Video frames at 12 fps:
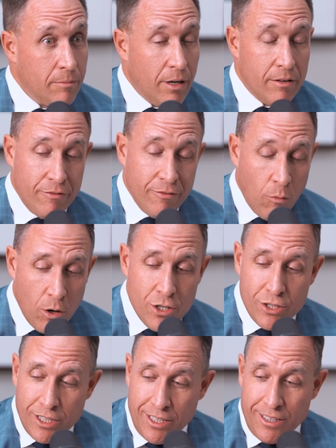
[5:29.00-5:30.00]

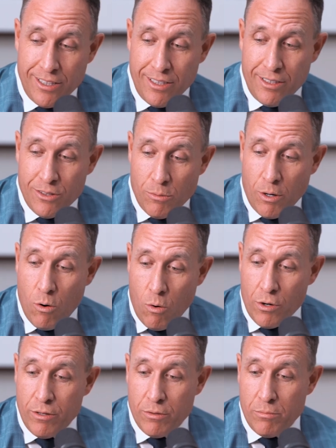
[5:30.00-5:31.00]
Unfortunately, the
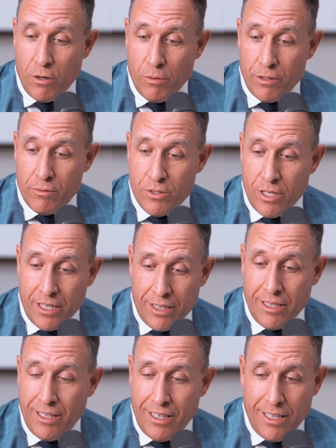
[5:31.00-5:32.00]
recording with Bowen was
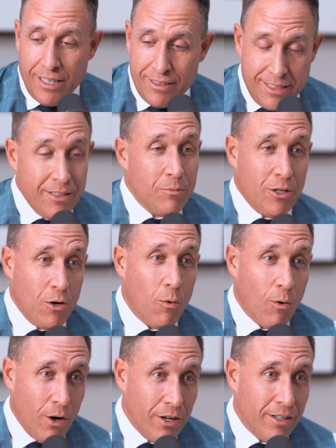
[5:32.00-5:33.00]
like, it didn't
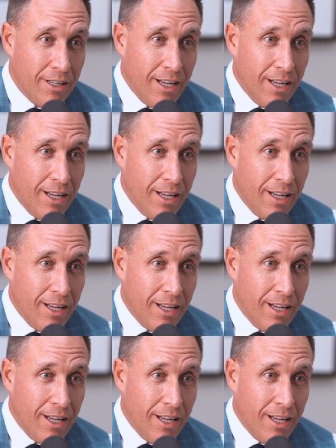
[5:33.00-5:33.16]
record.